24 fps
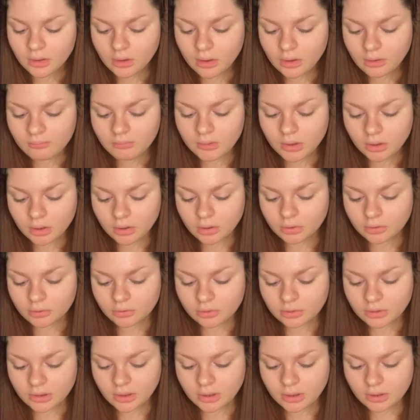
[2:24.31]
because
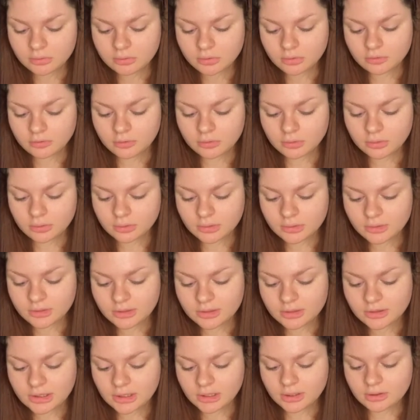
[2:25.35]
it doesn't
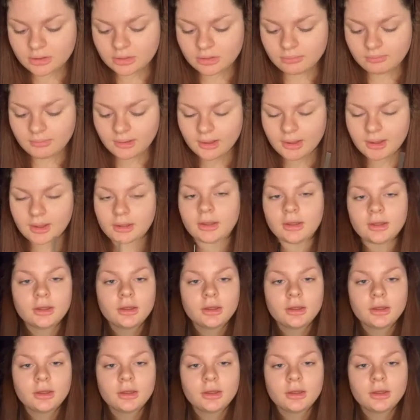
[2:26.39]
stick to my